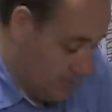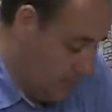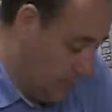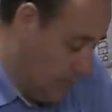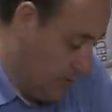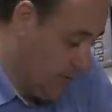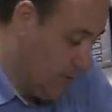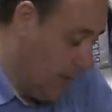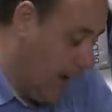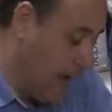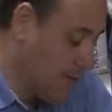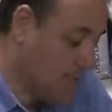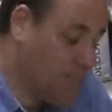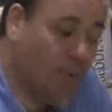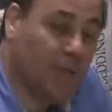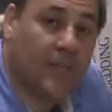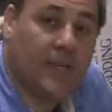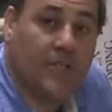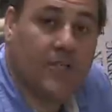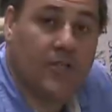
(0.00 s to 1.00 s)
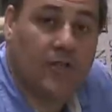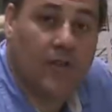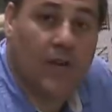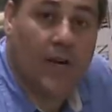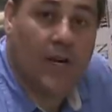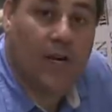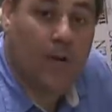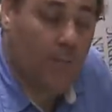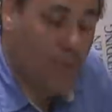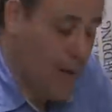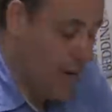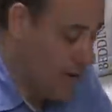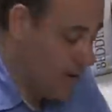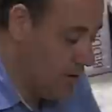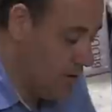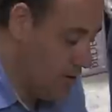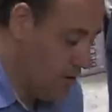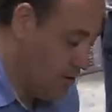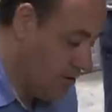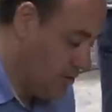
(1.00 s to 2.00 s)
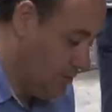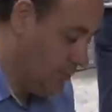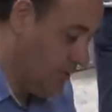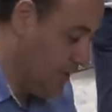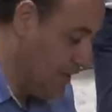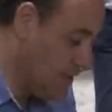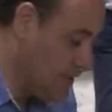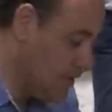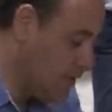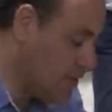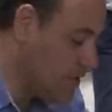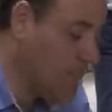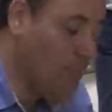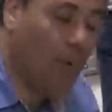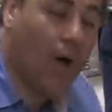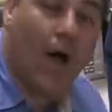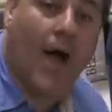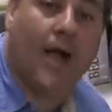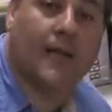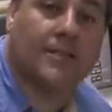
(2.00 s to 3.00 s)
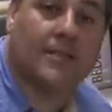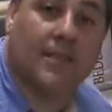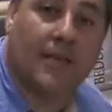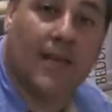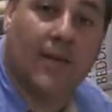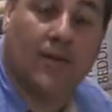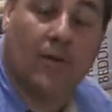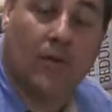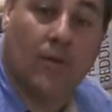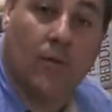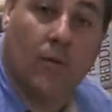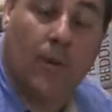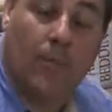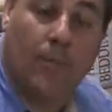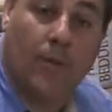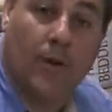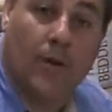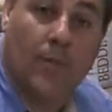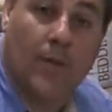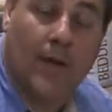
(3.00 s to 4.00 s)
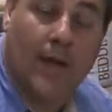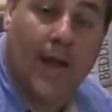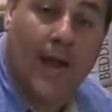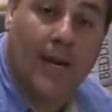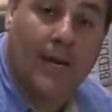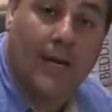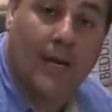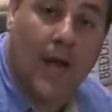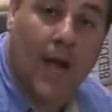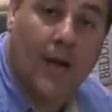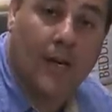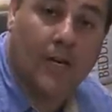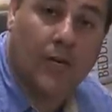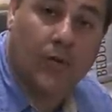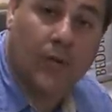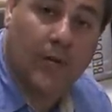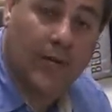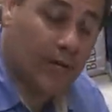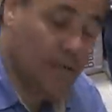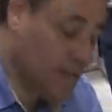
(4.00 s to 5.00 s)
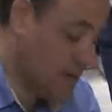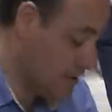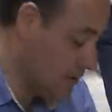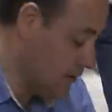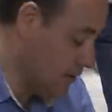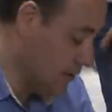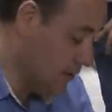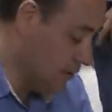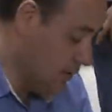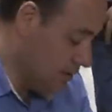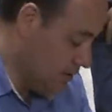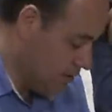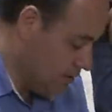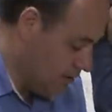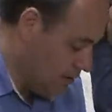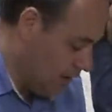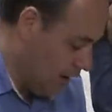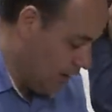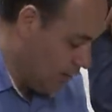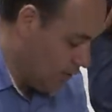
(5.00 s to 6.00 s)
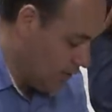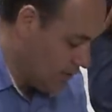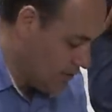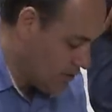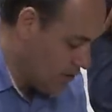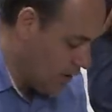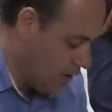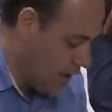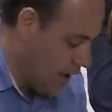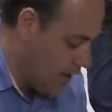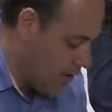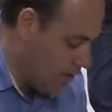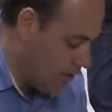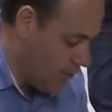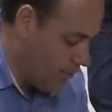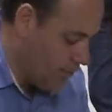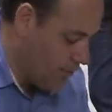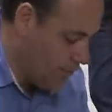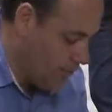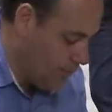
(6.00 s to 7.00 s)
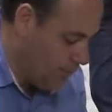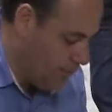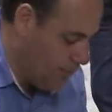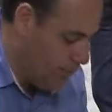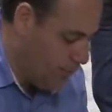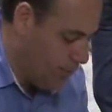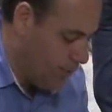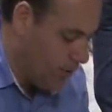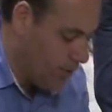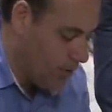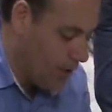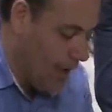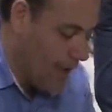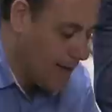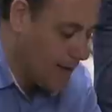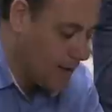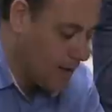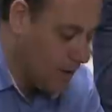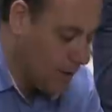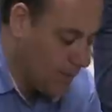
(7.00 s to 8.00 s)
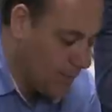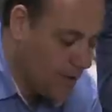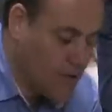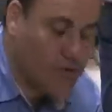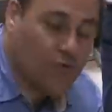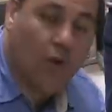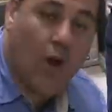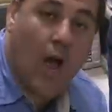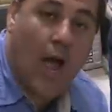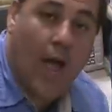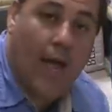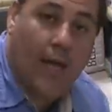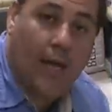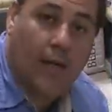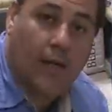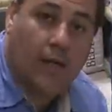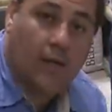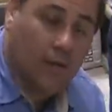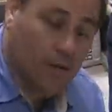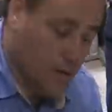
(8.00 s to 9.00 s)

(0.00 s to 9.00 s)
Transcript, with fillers: when you guys put these in your incubator, easy at the box. We put them at eighty-nine degrees. Uh, we start out our perlite a little bit dry,